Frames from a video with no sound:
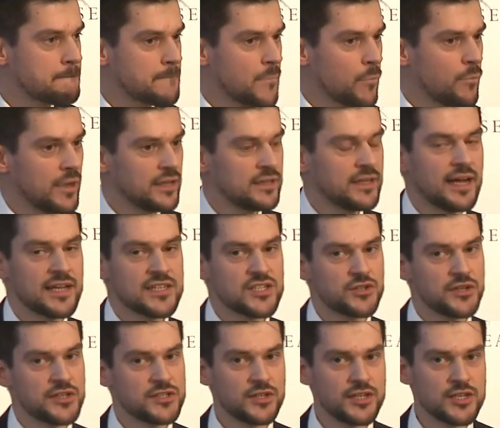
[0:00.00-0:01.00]
Well, the answer
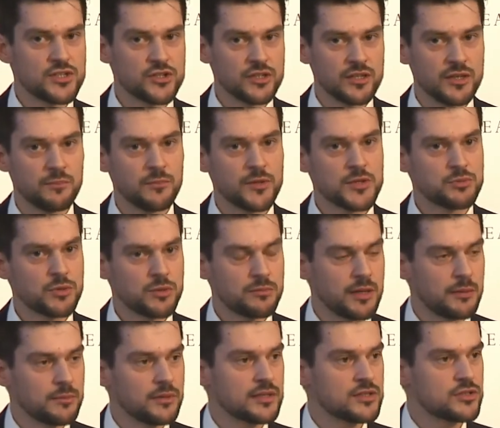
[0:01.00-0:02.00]
is easy. Most
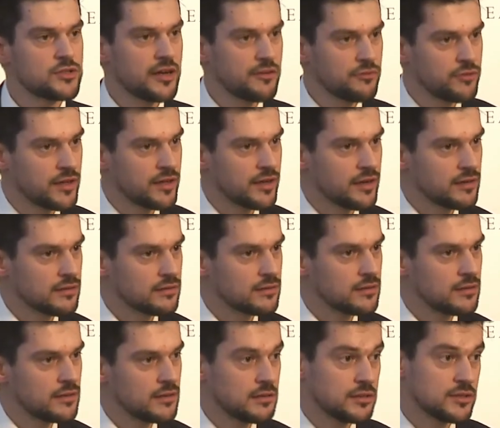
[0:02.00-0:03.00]
probably a trafficker,
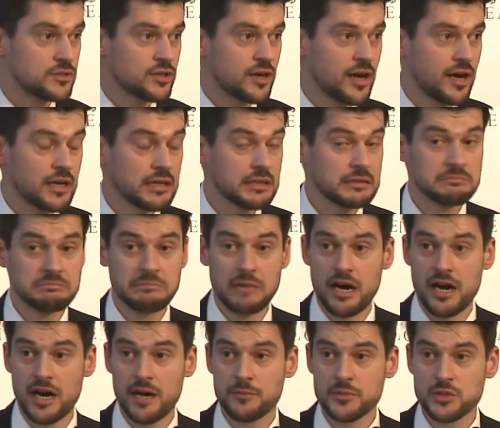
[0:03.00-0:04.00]
drug,
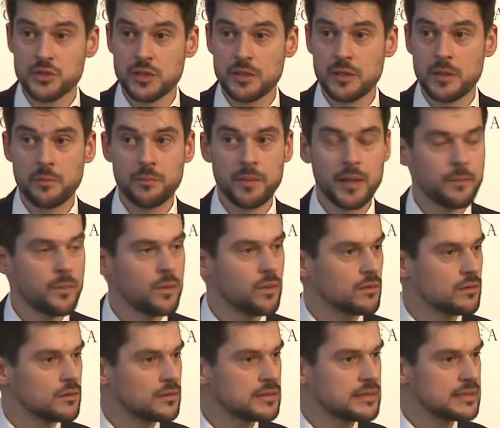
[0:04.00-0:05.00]
arms, people.